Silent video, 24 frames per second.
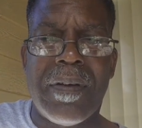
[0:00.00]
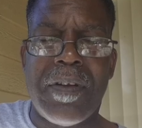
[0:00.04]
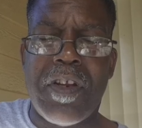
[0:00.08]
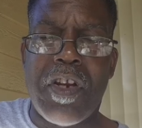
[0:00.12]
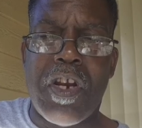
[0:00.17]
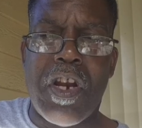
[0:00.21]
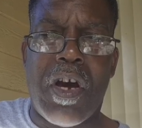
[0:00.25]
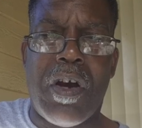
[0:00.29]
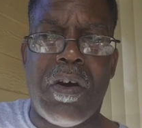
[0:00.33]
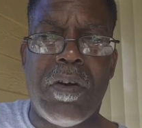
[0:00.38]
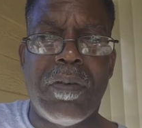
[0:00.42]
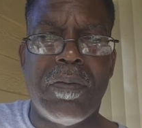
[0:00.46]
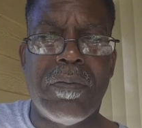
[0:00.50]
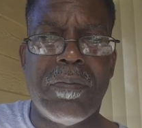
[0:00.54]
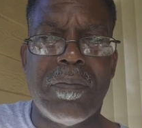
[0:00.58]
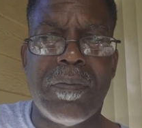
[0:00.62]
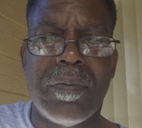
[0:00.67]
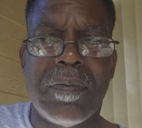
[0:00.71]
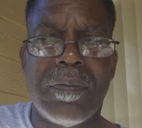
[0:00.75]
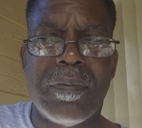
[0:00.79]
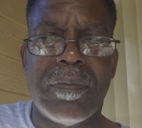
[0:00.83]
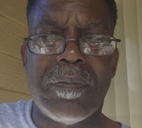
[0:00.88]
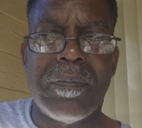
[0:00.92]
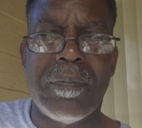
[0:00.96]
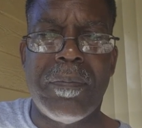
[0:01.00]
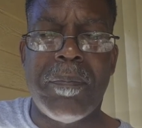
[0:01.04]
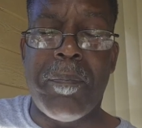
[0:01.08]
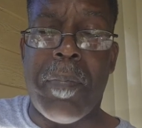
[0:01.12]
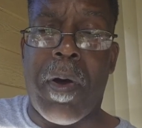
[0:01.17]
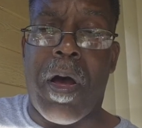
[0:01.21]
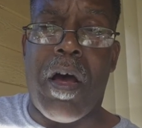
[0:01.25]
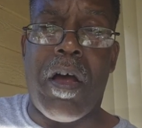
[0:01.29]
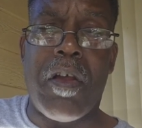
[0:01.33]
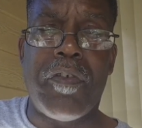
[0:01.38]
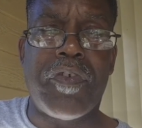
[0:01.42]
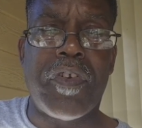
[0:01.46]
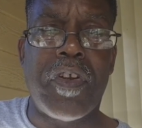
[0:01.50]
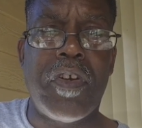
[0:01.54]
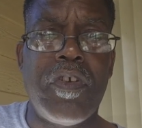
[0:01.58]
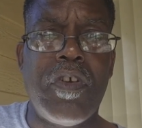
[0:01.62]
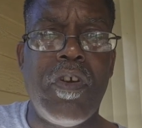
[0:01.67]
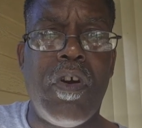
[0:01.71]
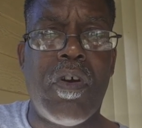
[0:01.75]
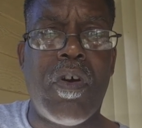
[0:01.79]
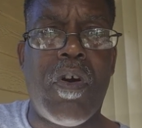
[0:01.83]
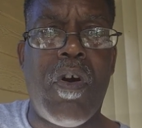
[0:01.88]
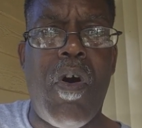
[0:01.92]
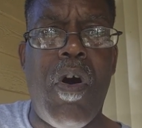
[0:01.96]
you know, ball's in
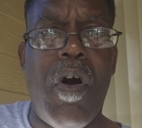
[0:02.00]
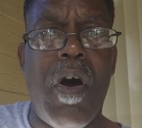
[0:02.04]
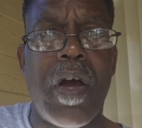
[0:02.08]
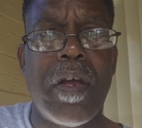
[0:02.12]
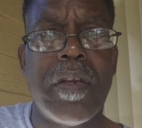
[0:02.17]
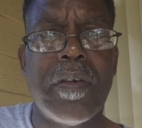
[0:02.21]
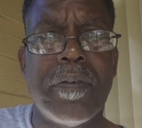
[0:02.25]
your court.